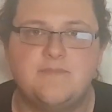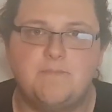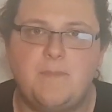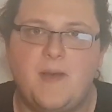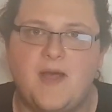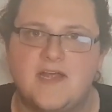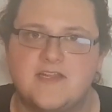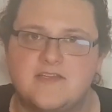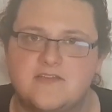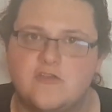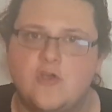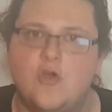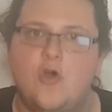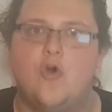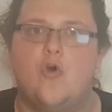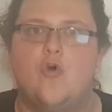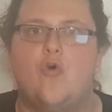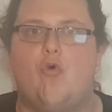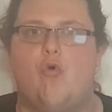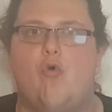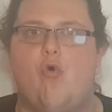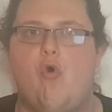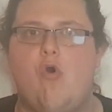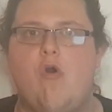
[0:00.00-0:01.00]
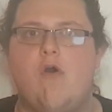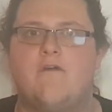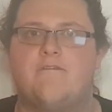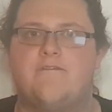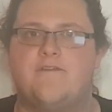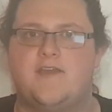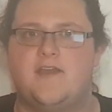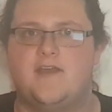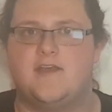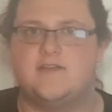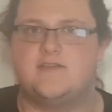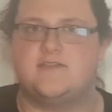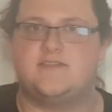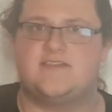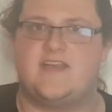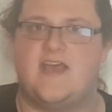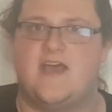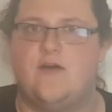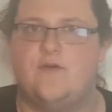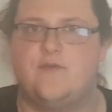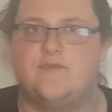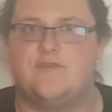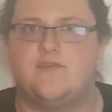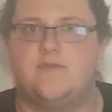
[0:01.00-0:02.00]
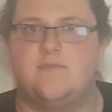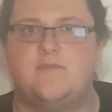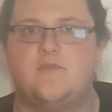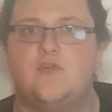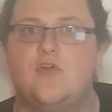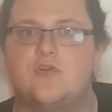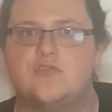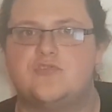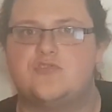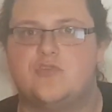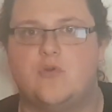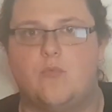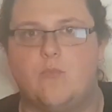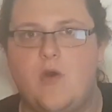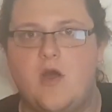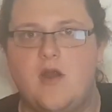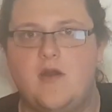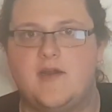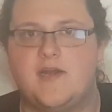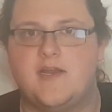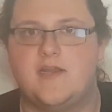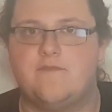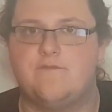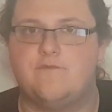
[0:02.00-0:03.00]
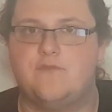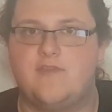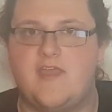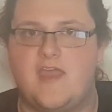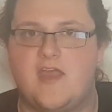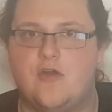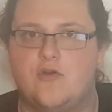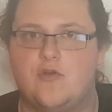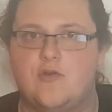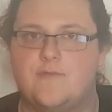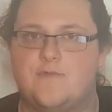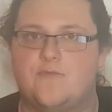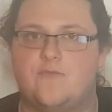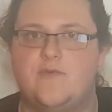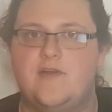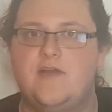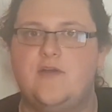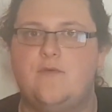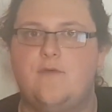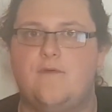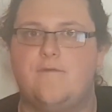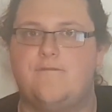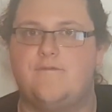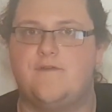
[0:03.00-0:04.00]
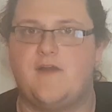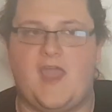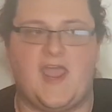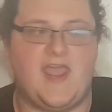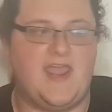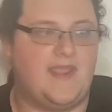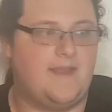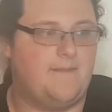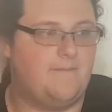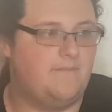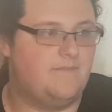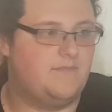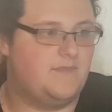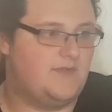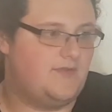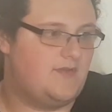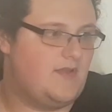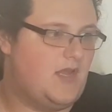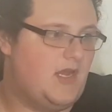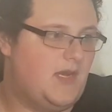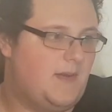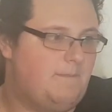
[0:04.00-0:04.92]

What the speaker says: But Orpheus tells them not to worry, for they are not real flames,